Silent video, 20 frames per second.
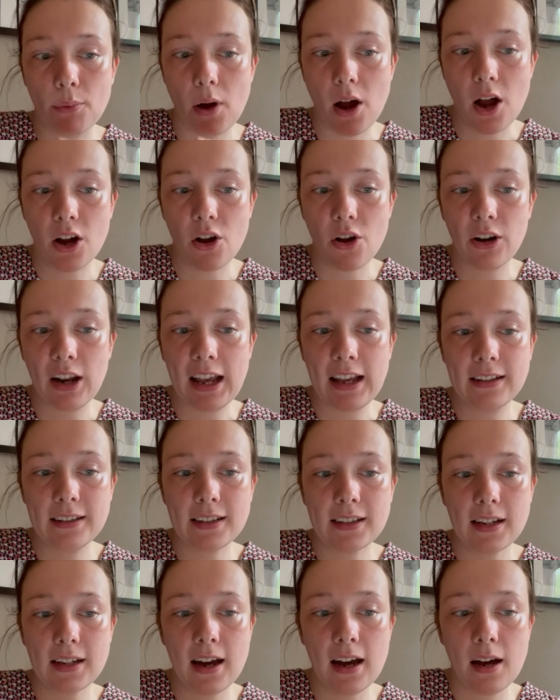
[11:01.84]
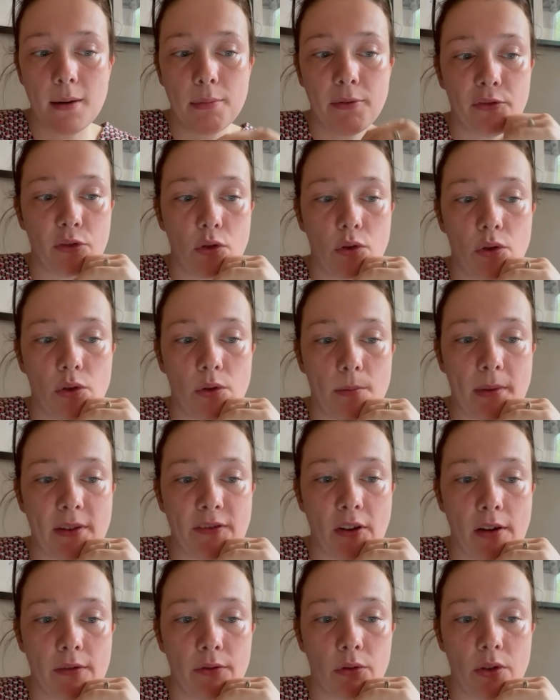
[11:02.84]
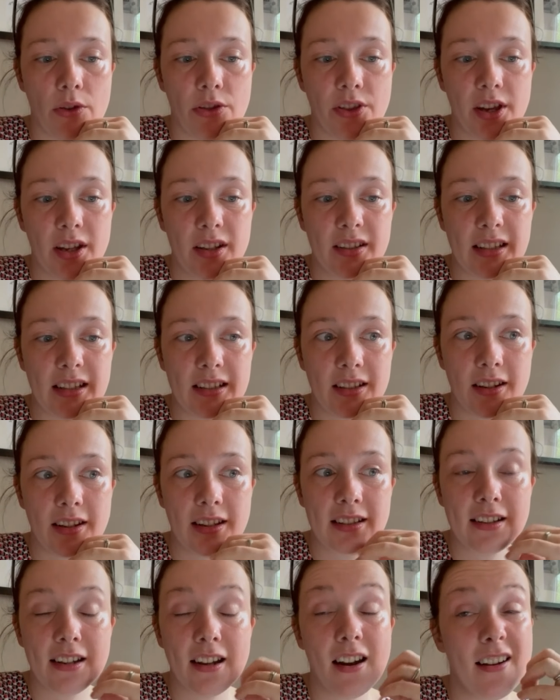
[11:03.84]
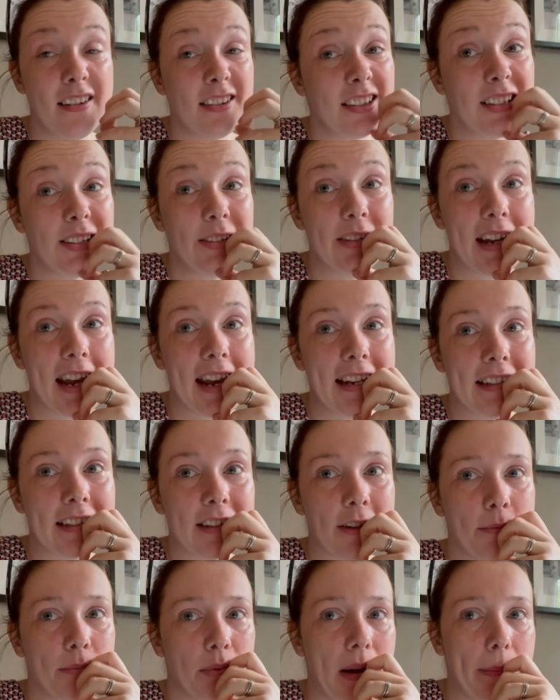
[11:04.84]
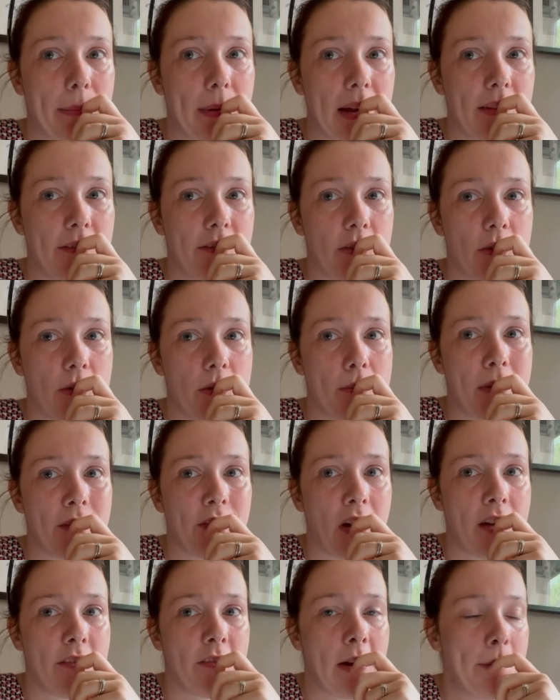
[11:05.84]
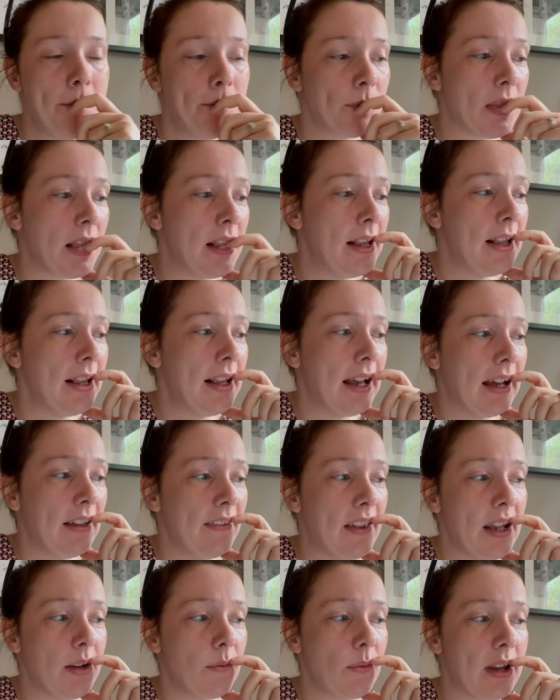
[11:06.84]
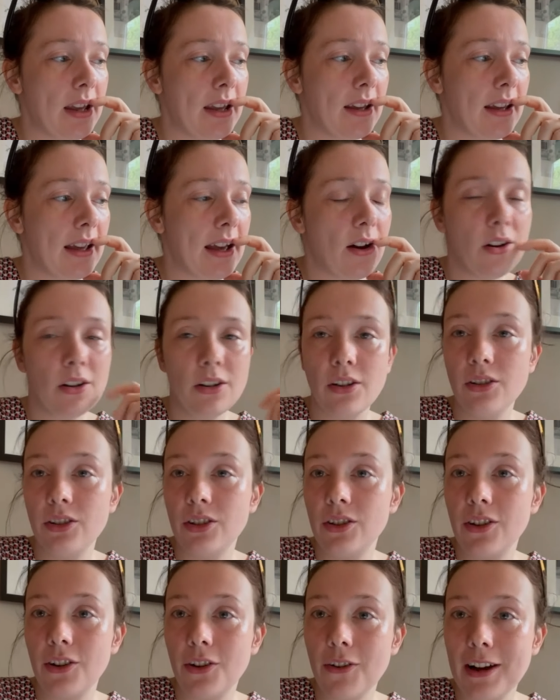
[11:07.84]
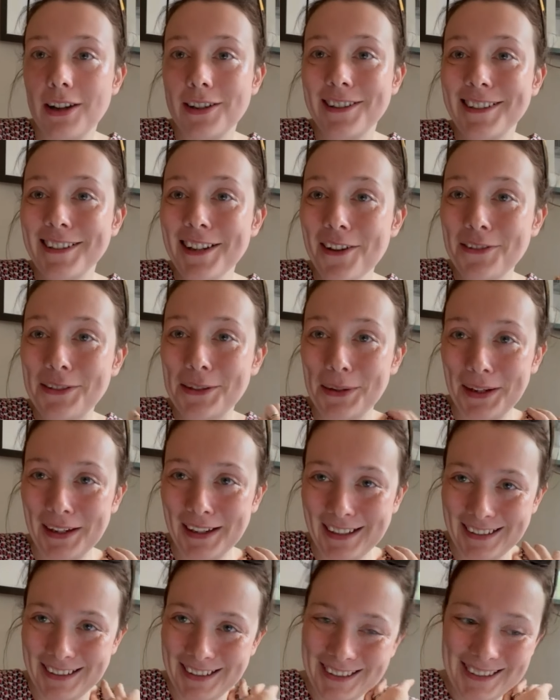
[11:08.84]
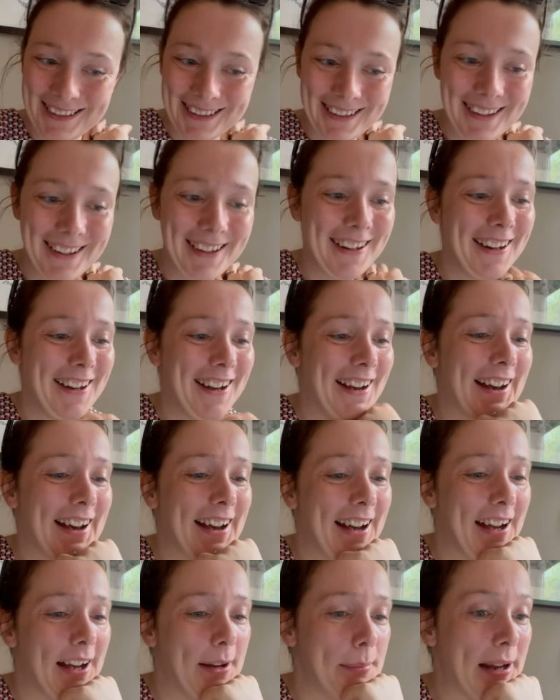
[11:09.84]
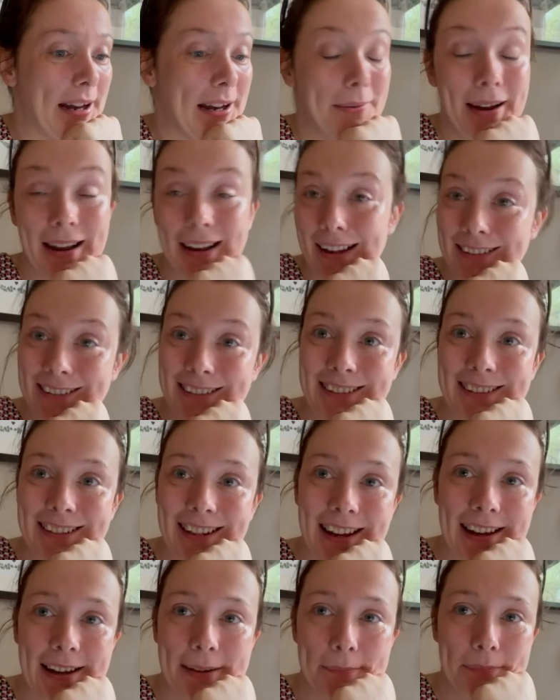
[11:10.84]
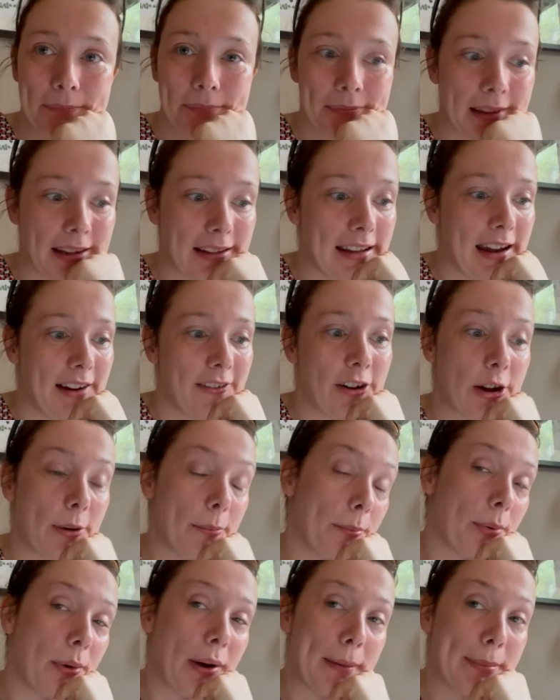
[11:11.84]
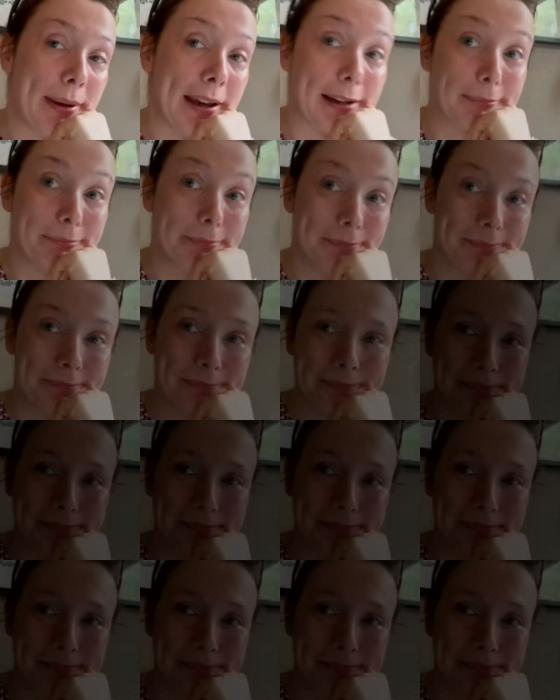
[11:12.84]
work on it before my Viva on Thursday. So these are the last 2 days of prepping for my Viva. And then we can get on and do the corrections afterwards. But anyway, let's carry on prepping.